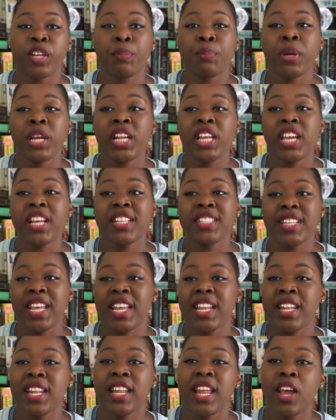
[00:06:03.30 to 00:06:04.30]
opinions
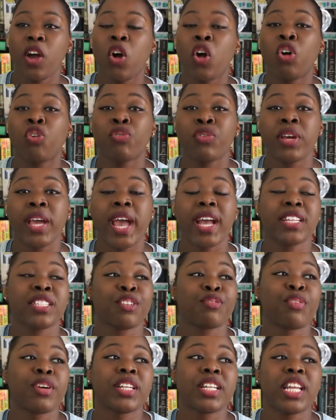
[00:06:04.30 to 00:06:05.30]
and they all react
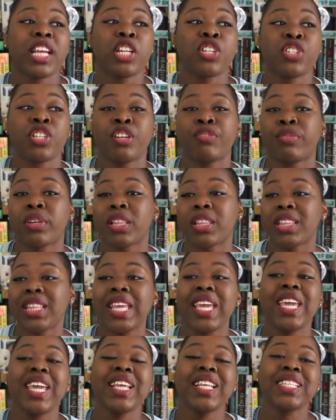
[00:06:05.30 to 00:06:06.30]
differently to different
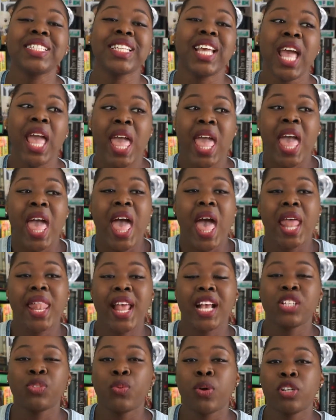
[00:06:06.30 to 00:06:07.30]
things, and
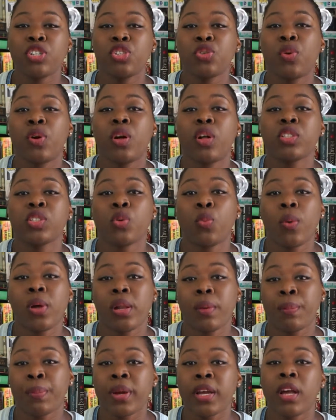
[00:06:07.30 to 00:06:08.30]
that's what you also
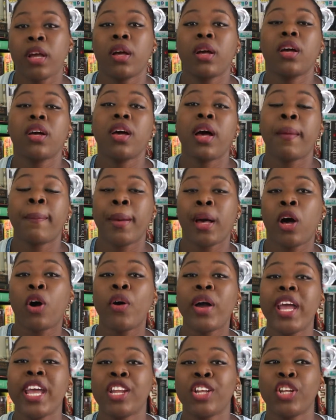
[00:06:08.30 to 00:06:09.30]
want to bring
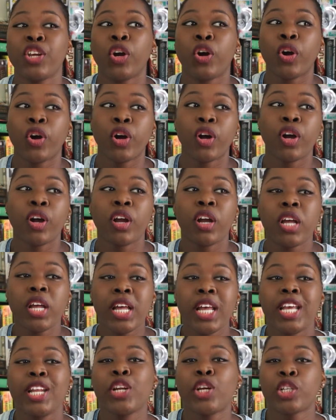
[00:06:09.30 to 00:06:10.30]
about in
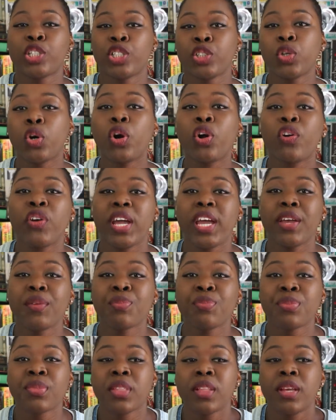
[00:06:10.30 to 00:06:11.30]
your
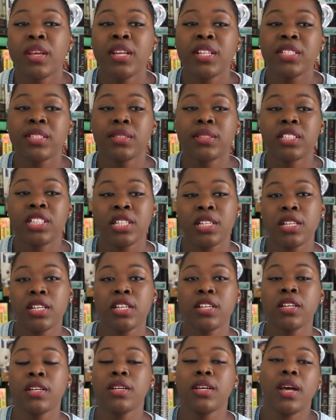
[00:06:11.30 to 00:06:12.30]
story,
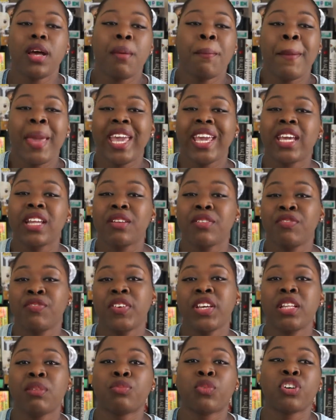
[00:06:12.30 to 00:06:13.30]
to make it
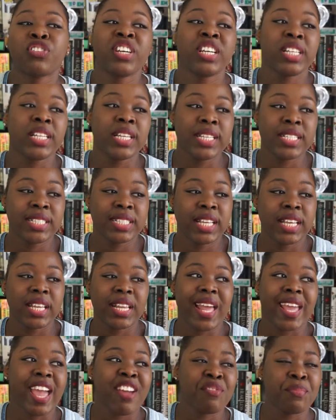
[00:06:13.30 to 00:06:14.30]
feel more realistic.
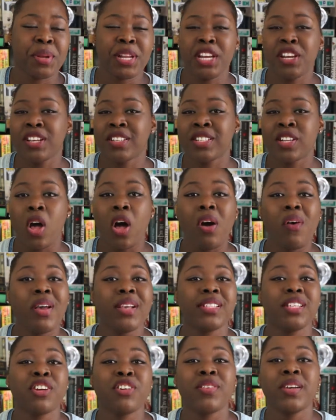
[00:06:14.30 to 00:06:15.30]
Like everybody doesn't
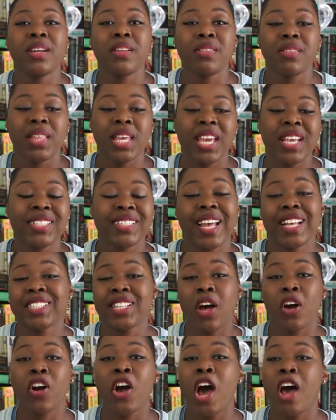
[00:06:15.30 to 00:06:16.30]
always agree on things. That's
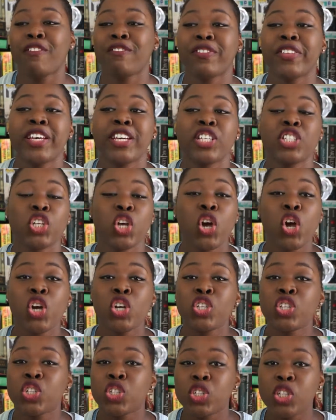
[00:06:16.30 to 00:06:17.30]
how conflicts
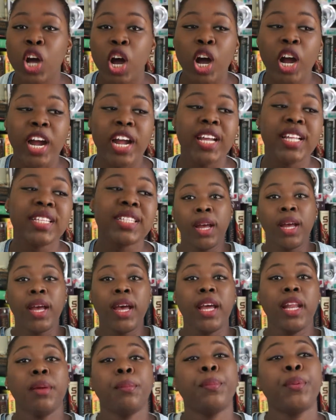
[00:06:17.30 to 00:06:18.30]
start.
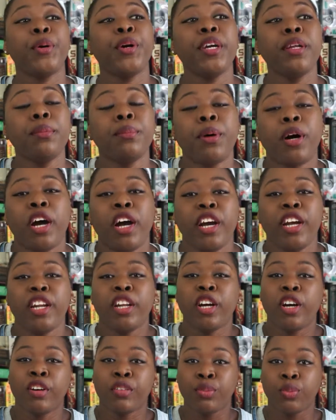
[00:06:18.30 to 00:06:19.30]
An important part
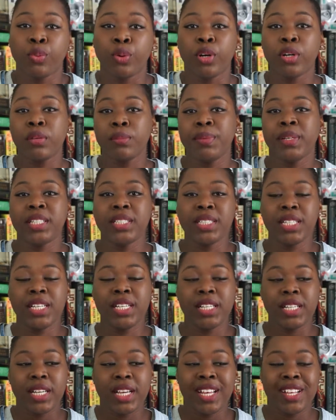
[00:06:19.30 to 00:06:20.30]
of world
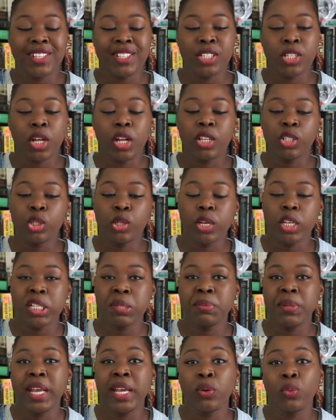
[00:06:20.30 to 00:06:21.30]
building is to also
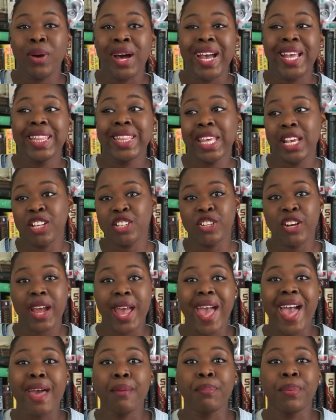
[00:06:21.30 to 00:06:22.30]
explain why things are
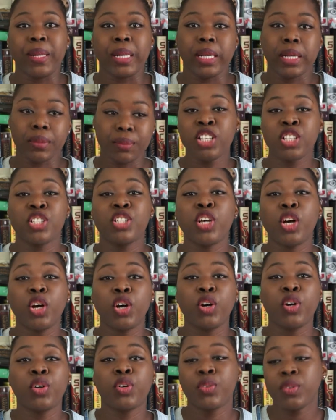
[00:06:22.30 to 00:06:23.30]
happening.
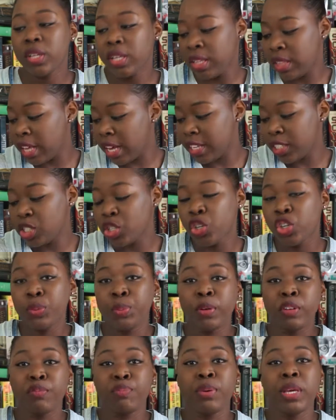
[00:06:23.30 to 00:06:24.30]
So this
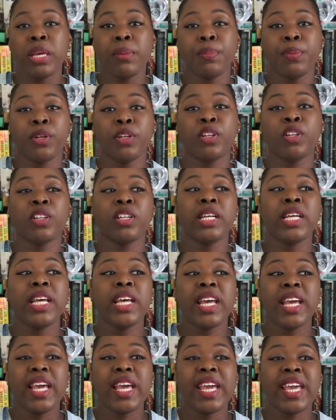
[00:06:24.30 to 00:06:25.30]
group of people
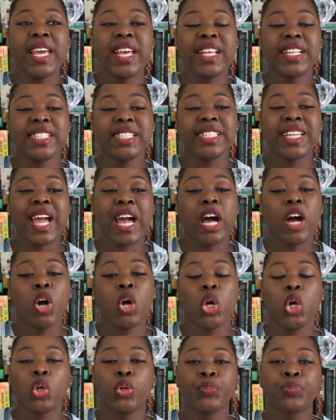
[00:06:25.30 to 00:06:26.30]
is
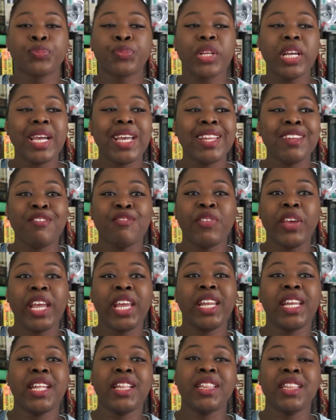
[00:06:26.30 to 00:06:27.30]
now
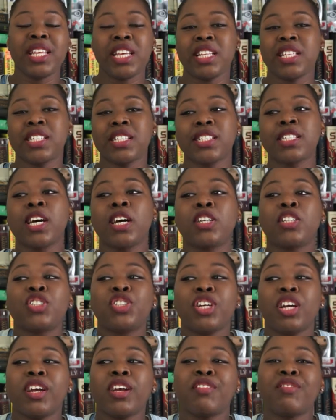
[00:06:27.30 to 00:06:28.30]
invading this
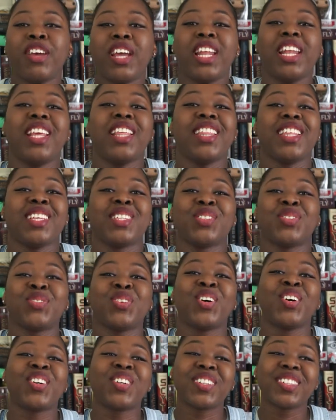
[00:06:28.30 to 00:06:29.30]
country or invading this
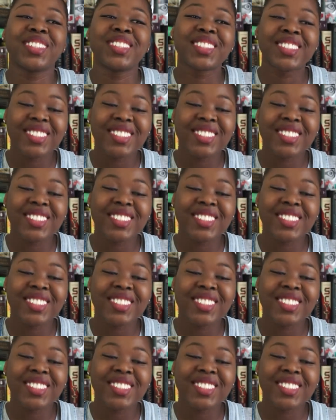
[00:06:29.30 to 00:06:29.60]
world.